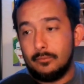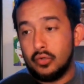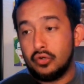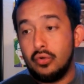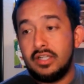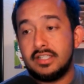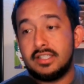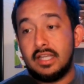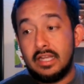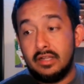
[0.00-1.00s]
we're going to
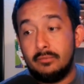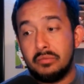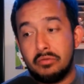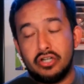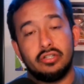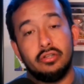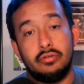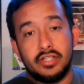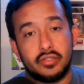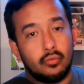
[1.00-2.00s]
see the
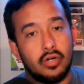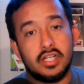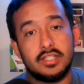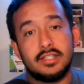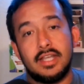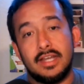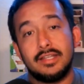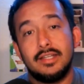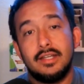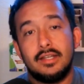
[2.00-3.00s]
Marshallonis Ross set
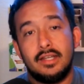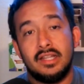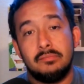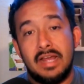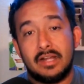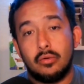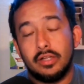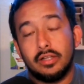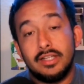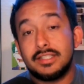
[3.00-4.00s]
in the
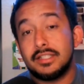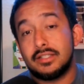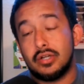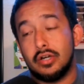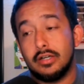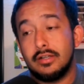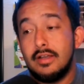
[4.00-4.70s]
backcourt, at least to start.